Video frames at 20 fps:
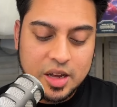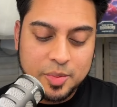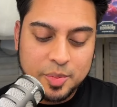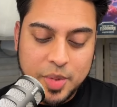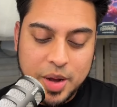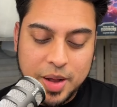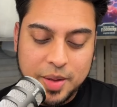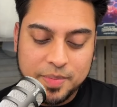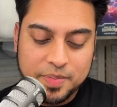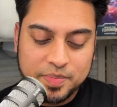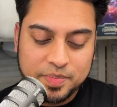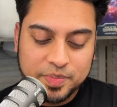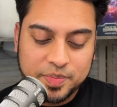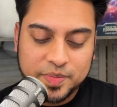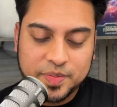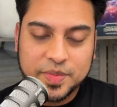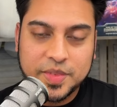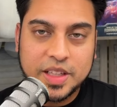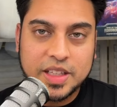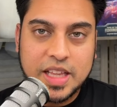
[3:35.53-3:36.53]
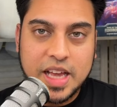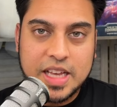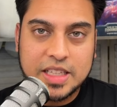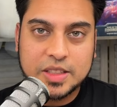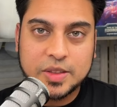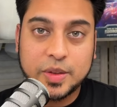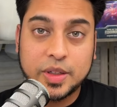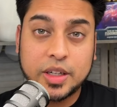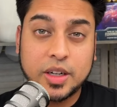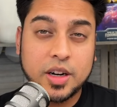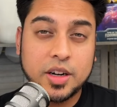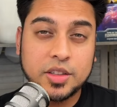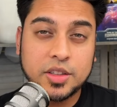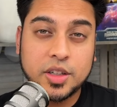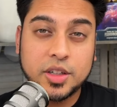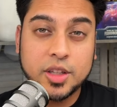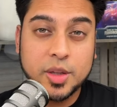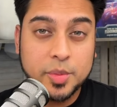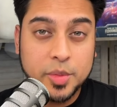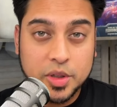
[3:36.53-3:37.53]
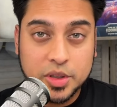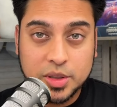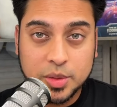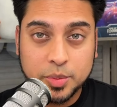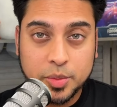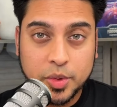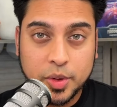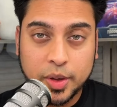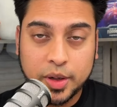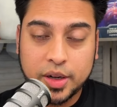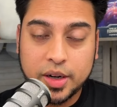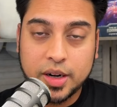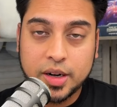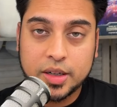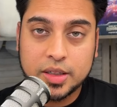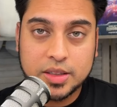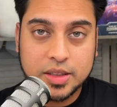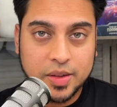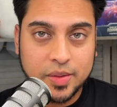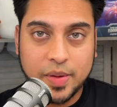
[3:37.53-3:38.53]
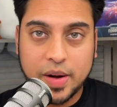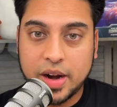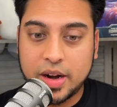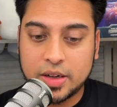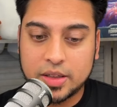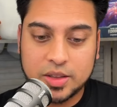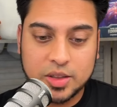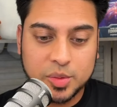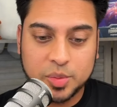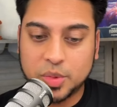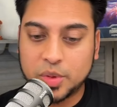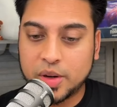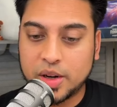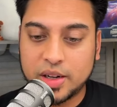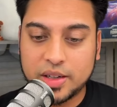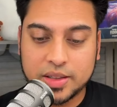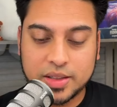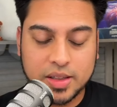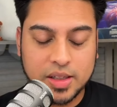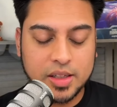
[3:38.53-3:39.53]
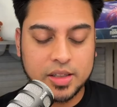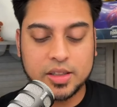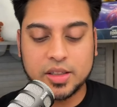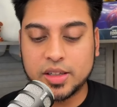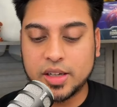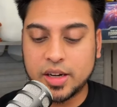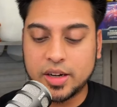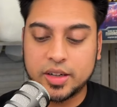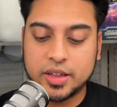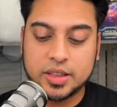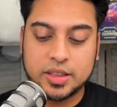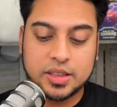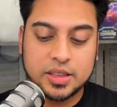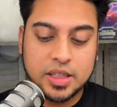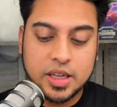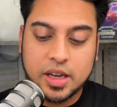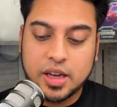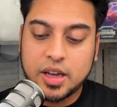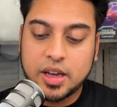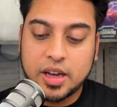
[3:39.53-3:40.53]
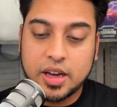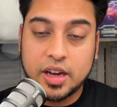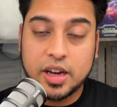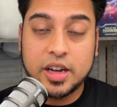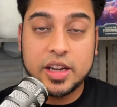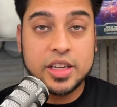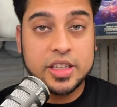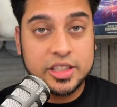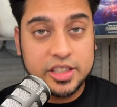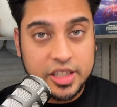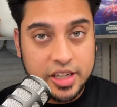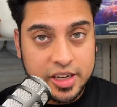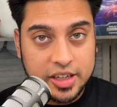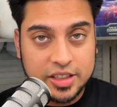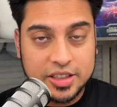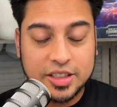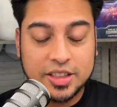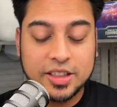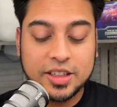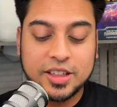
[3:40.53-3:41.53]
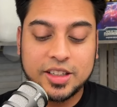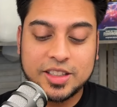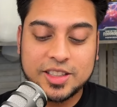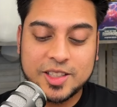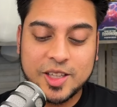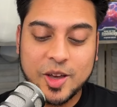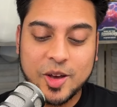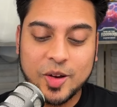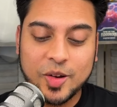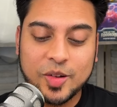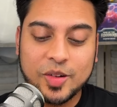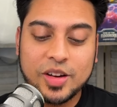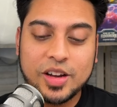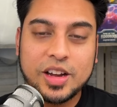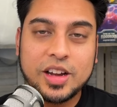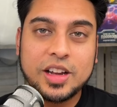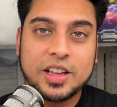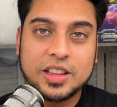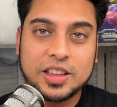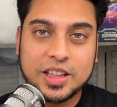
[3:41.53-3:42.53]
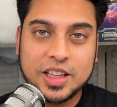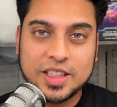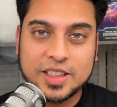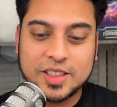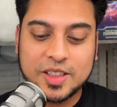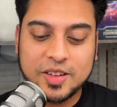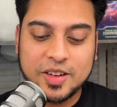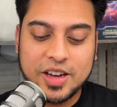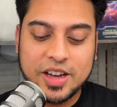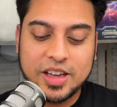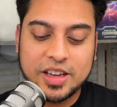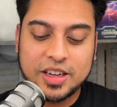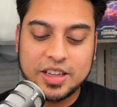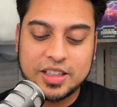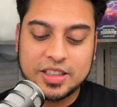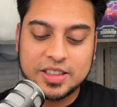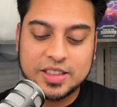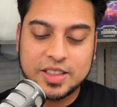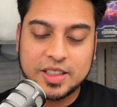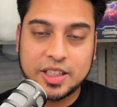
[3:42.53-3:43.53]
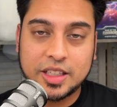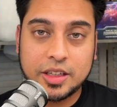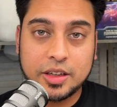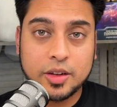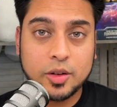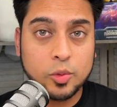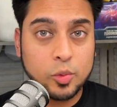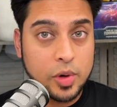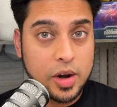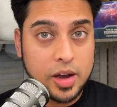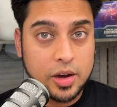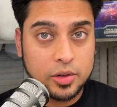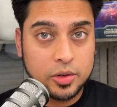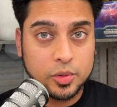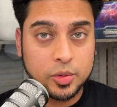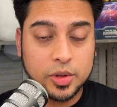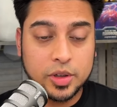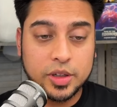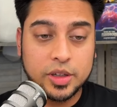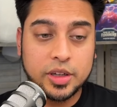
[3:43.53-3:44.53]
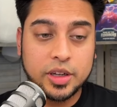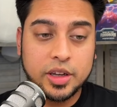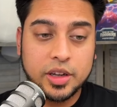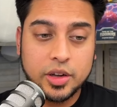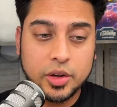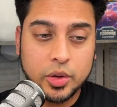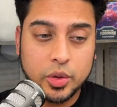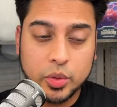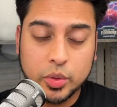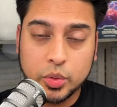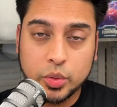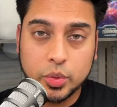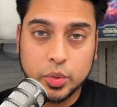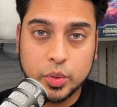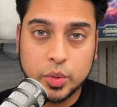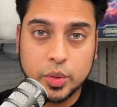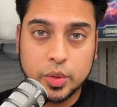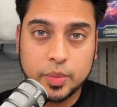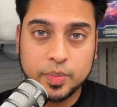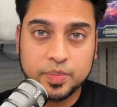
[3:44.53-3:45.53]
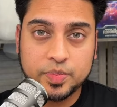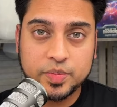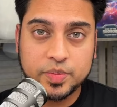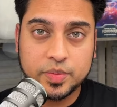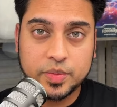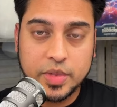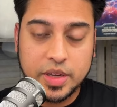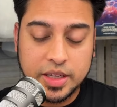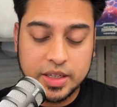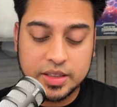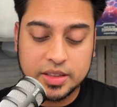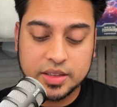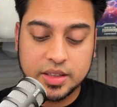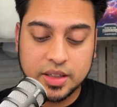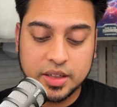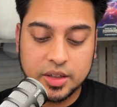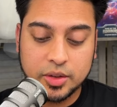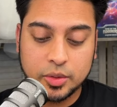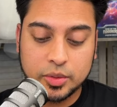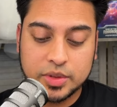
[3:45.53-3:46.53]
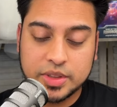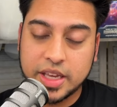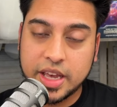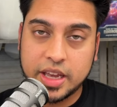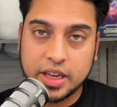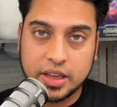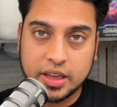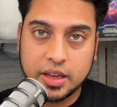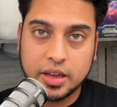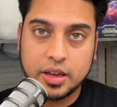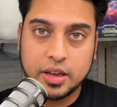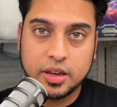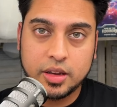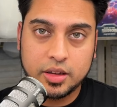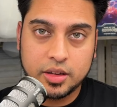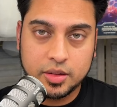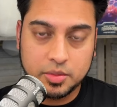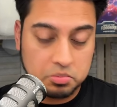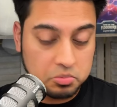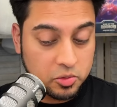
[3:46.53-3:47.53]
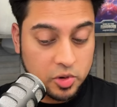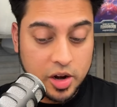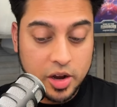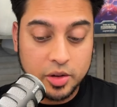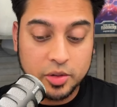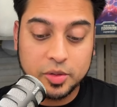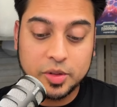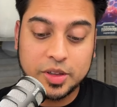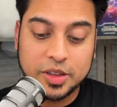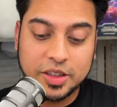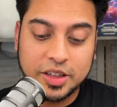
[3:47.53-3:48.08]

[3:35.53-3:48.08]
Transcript: But the last three cards are the most important cards the rare, super rares, legendaries, uh, enchanted. So let's go ahead and see round one who is gonna take round one.